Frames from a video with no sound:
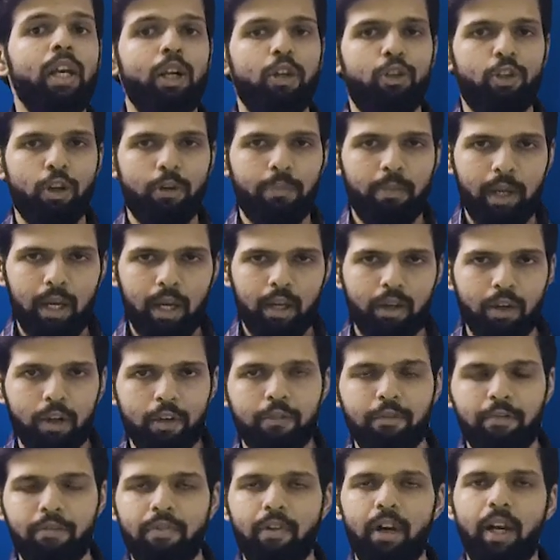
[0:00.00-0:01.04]
He should be a
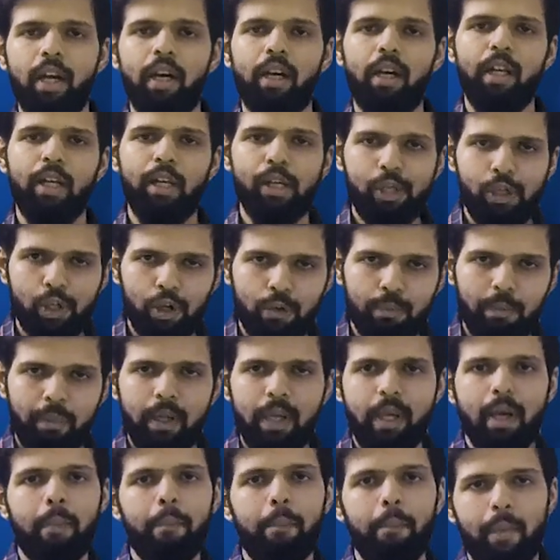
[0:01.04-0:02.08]
good friend. He should
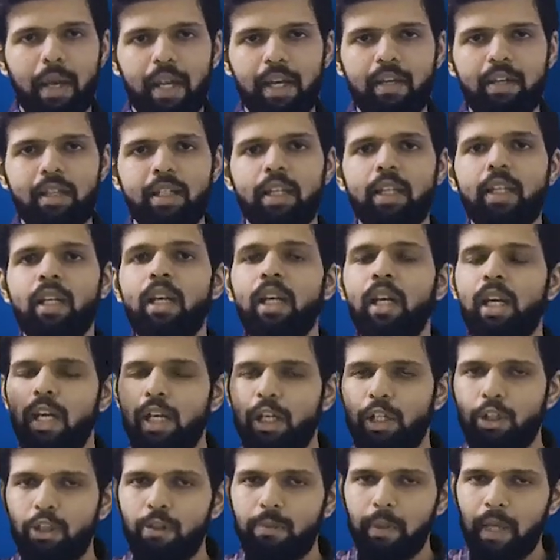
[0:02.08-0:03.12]
be a mentor.
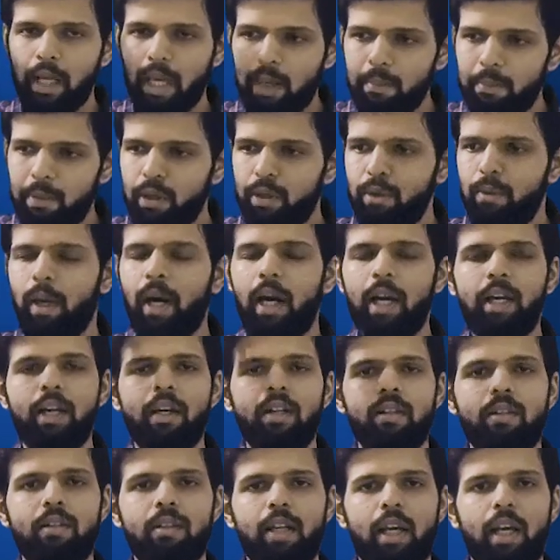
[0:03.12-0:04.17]
He should be able to
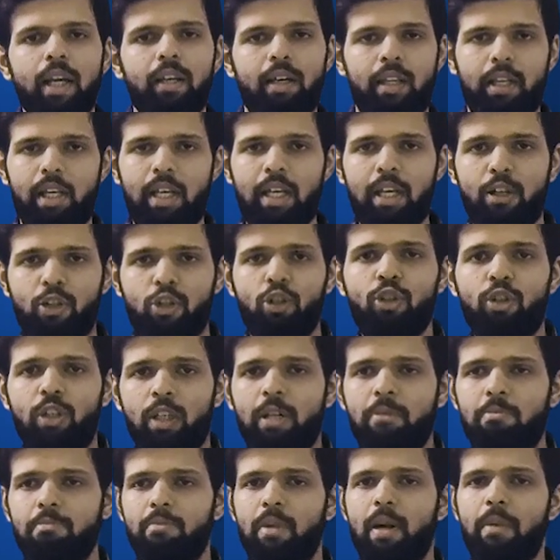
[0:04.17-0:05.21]
understand each
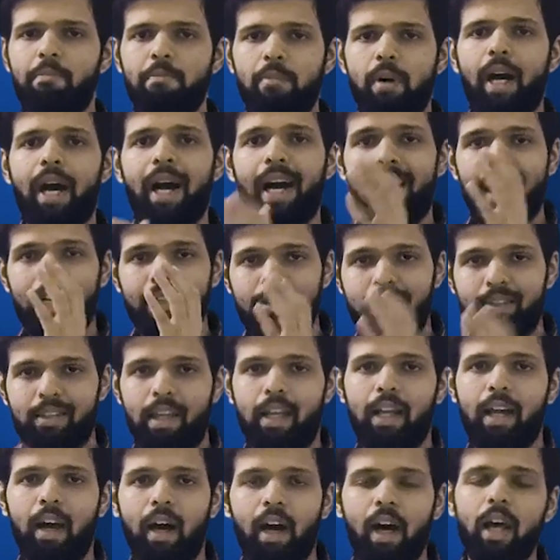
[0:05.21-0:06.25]
team member as
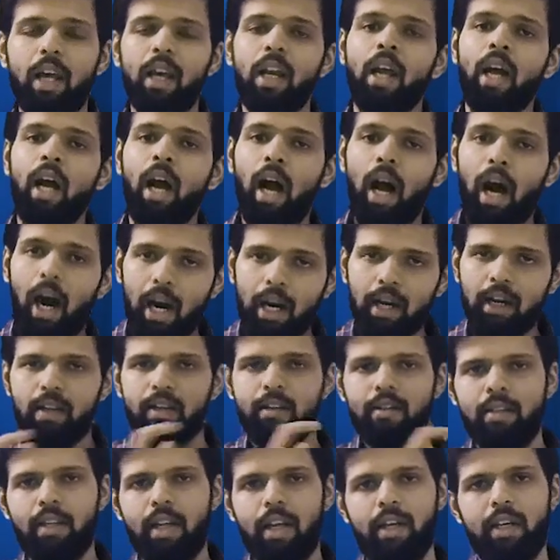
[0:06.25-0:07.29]
they are,
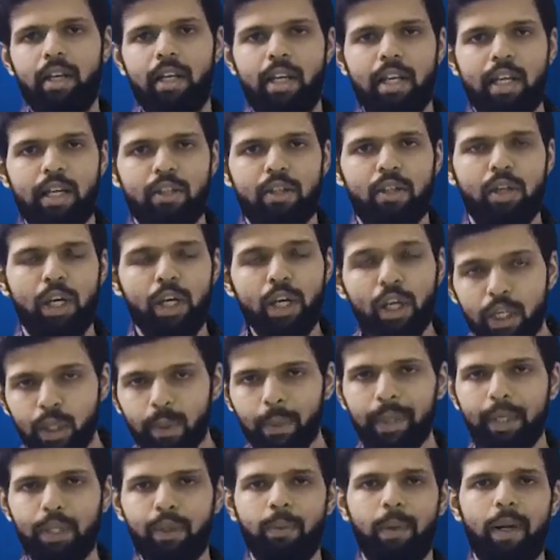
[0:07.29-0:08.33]
understand each
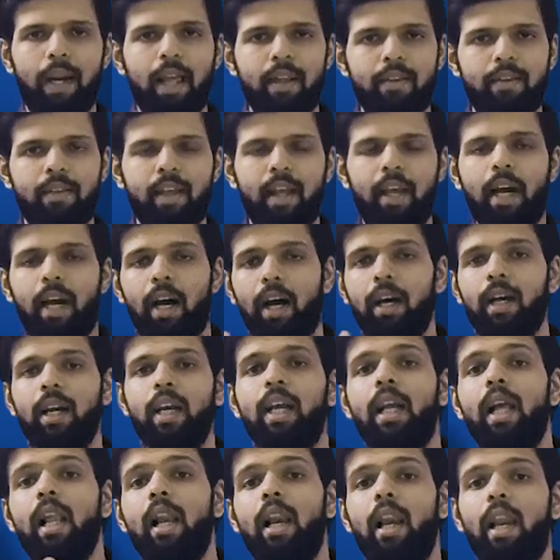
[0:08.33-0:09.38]
individual as they are.
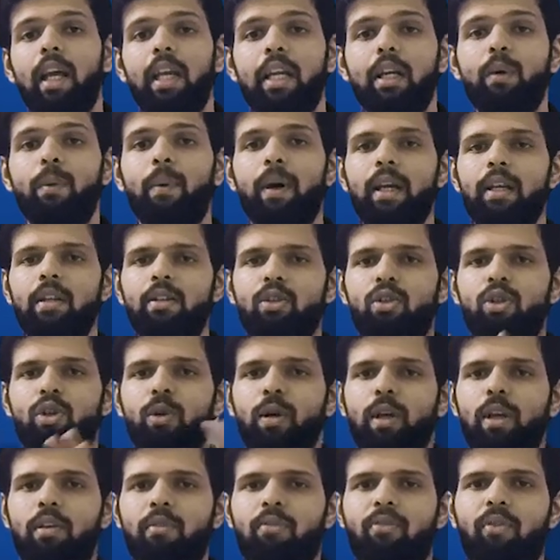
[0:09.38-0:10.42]
Likewise, you
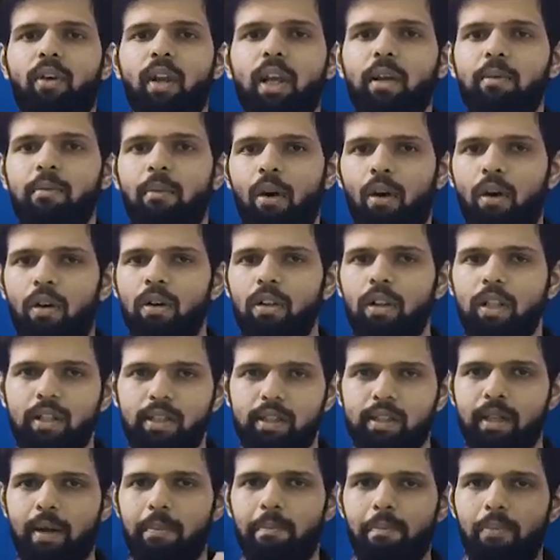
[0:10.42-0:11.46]
can frame all the
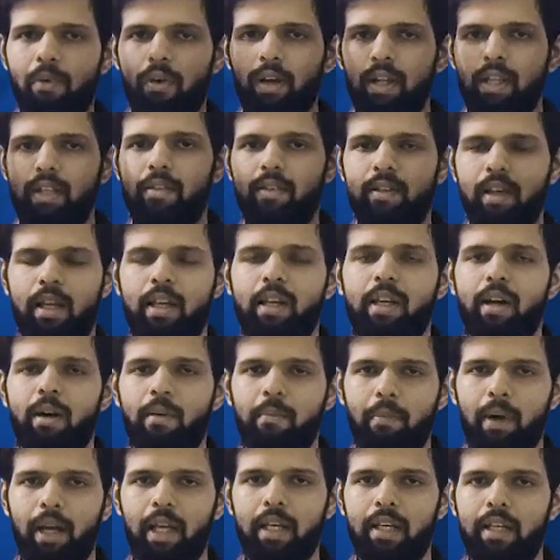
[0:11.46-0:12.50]
sub points in
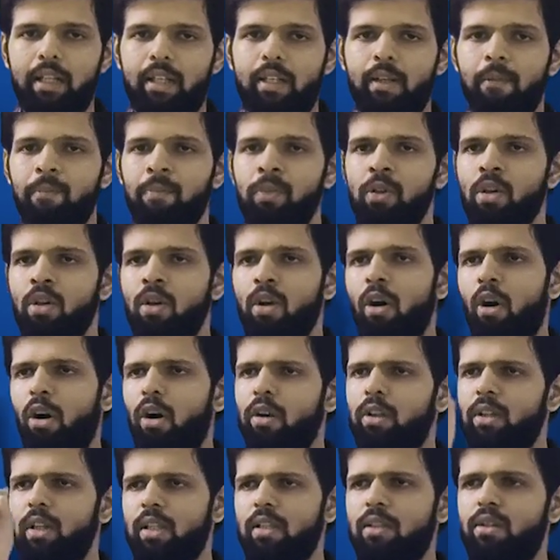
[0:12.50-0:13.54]
your mind,
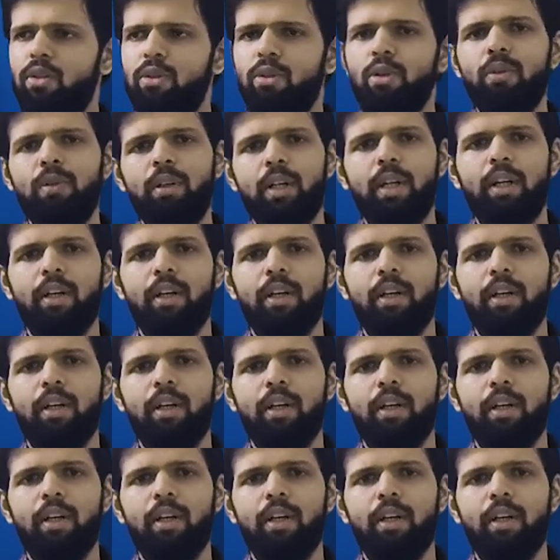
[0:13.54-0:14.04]
or just note